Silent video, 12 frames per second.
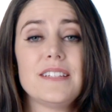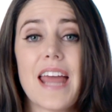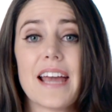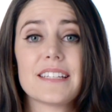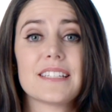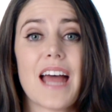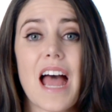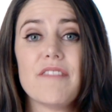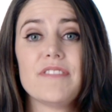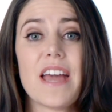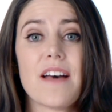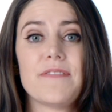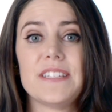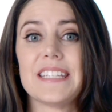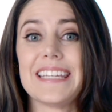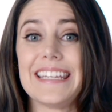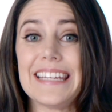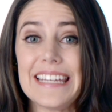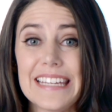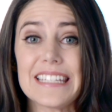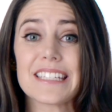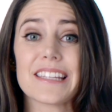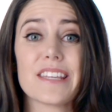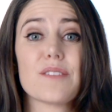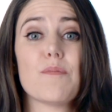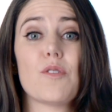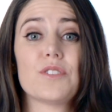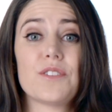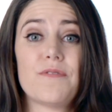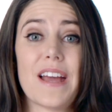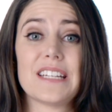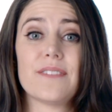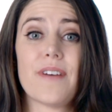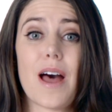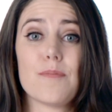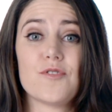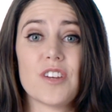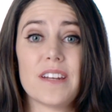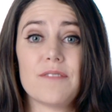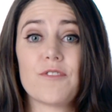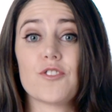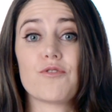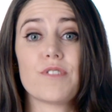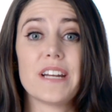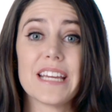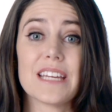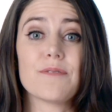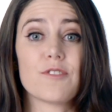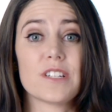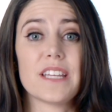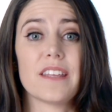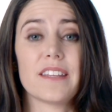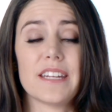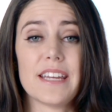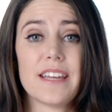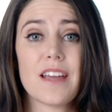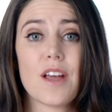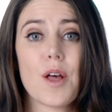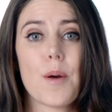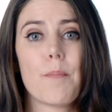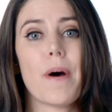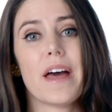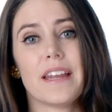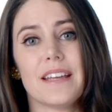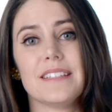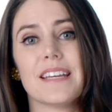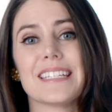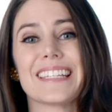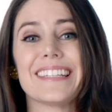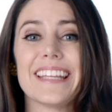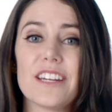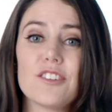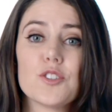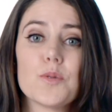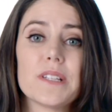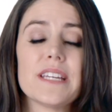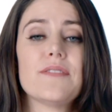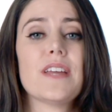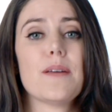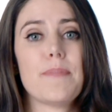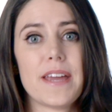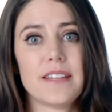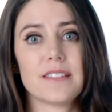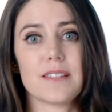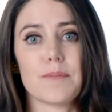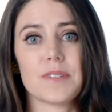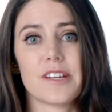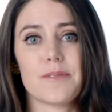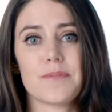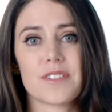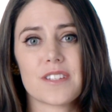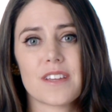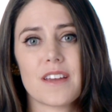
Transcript: Next, IVF is easily the most effective option for treating infertility, but it does little to alleviate pain symptoms.